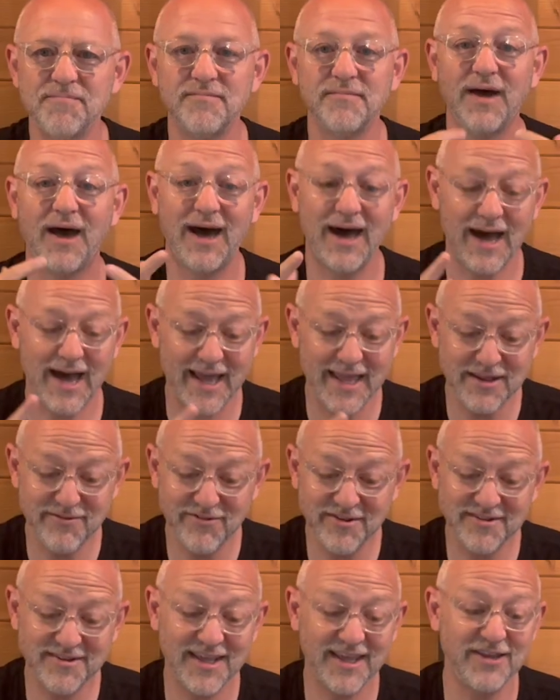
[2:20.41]
High
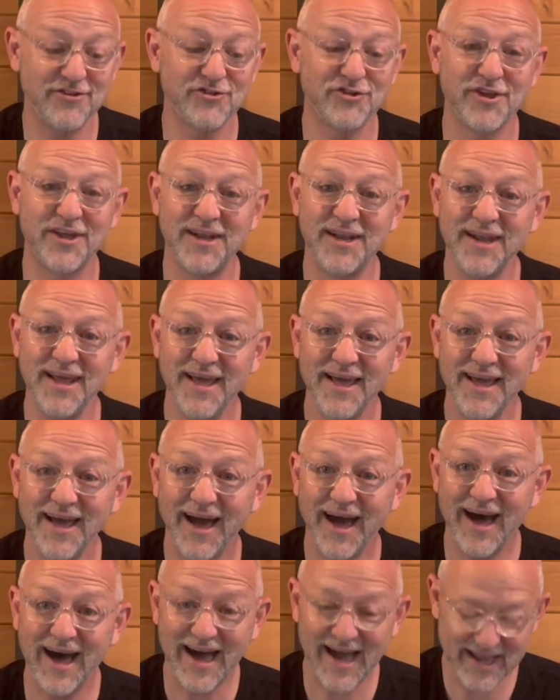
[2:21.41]
invitation,
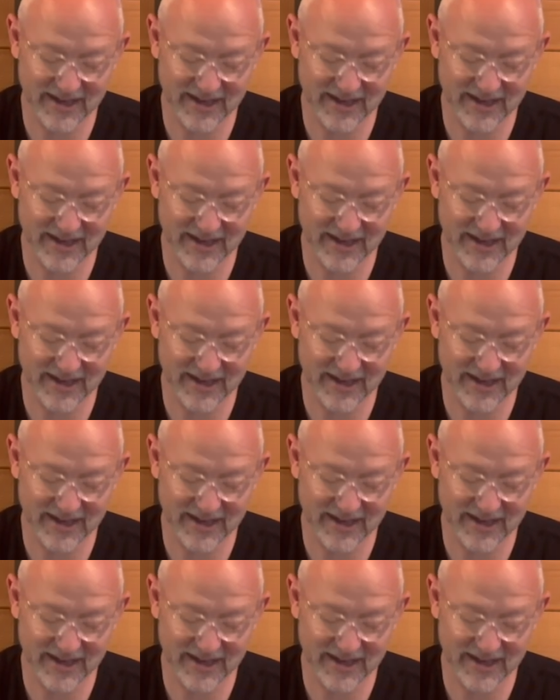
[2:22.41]
high